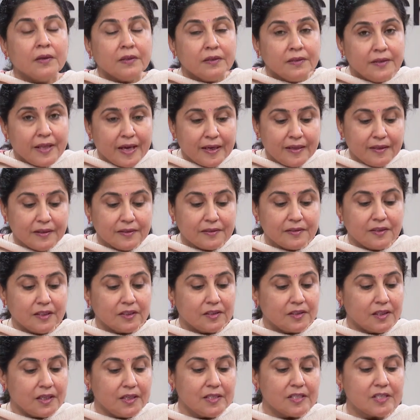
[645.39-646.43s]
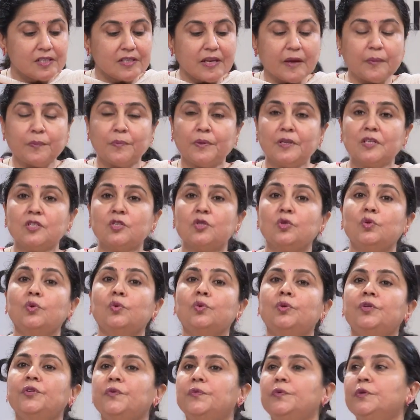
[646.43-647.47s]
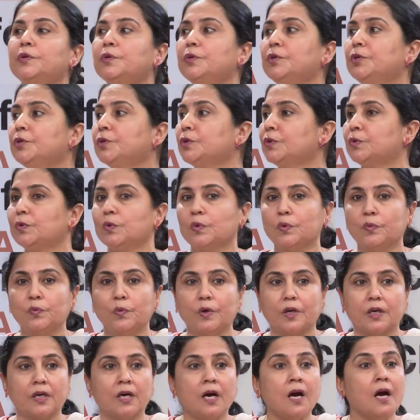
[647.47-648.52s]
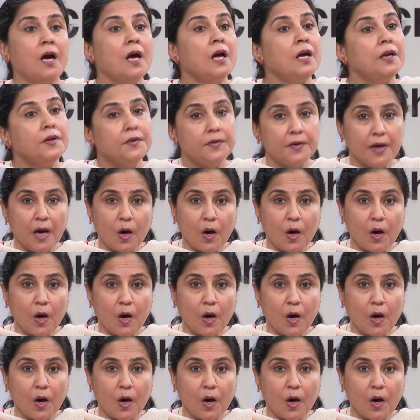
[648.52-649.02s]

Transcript: Then the third step is you review your own work. Mm -hmm.